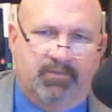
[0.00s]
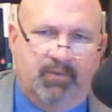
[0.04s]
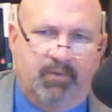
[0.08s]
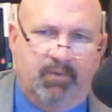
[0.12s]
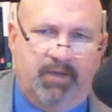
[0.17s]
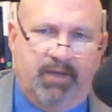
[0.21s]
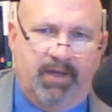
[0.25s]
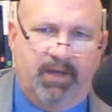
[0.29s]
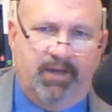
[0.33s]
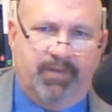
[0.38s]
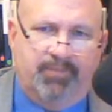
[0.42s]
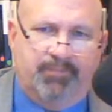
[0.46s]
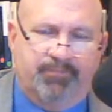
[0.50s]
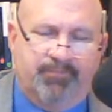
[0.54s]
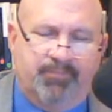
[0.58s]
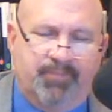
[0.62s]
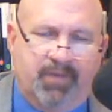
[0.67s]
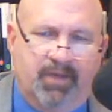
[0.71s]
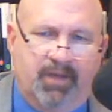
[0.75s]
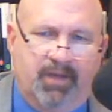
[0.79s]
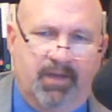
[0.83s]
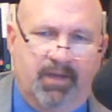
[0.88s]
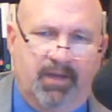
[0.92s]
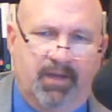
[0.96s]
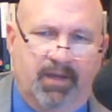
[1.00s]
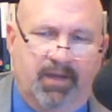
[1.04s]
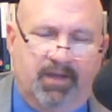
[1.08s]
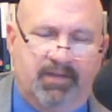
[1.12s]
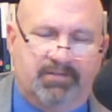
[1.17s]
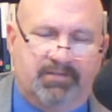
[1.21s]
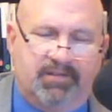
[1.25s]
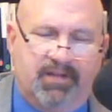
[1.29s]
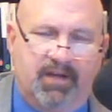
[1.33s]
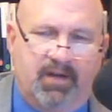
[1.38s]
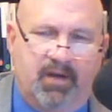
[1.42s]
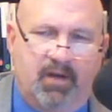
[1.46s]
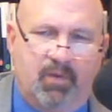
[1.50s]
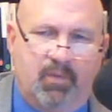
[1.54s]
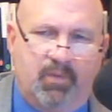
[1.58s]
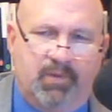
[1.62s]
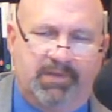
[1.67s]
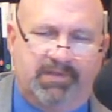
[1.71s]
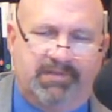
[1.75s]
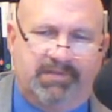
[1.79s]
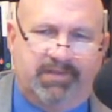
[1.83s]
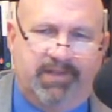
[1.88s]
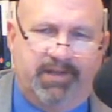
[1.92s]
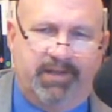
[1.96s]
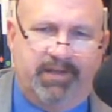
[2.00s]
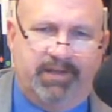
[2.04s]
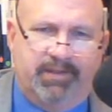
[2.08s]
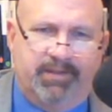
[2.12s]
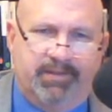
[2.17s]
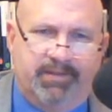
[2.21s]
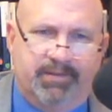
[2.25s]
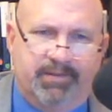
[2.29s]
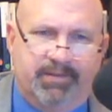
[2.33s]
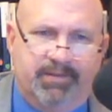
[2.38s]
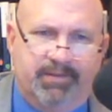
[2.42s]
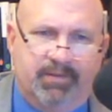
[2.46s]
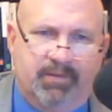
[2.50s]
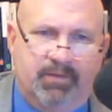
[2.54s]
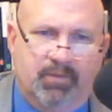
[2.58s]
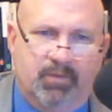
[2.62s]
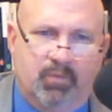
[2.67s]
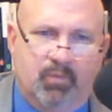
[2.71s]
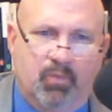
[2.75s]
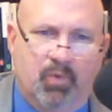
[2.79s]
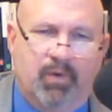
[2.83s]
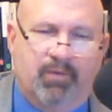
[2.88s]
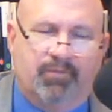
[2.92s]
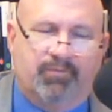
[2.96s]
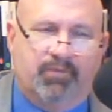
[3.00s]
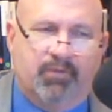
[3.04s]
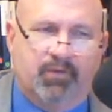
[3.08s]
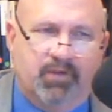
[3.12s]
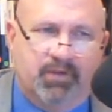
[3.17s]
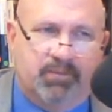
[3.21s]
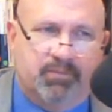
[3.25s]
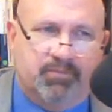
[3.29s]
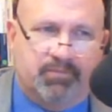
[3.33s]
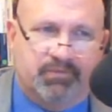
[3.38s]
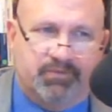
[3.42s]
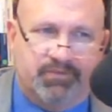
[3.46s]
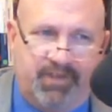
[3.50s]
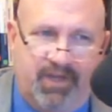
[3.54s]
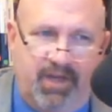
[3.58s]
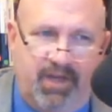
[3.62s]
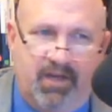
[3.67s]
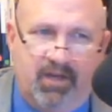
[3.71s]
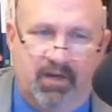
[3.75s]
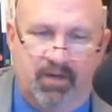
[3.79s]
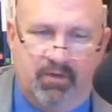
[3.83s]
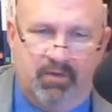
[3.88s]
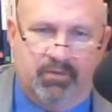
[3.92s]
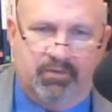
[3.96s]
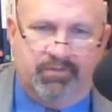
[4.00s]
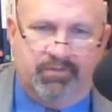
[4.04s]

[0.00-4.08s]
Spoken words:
Okay, it's not always they want for themselves